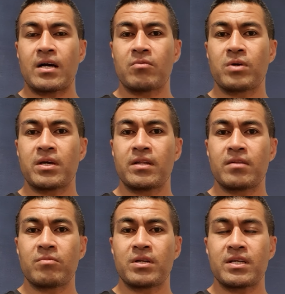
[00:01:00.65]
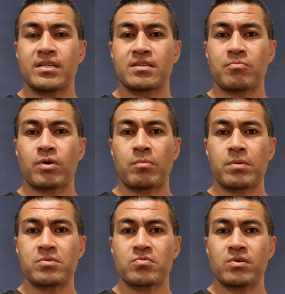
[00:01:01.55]
When there's a
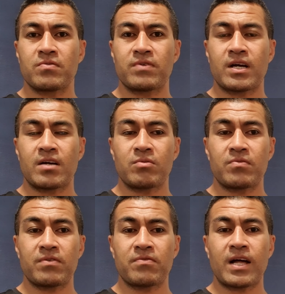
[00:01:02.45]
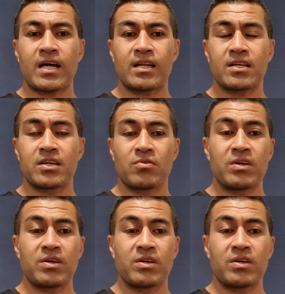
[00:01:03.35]
problems with a father, you know,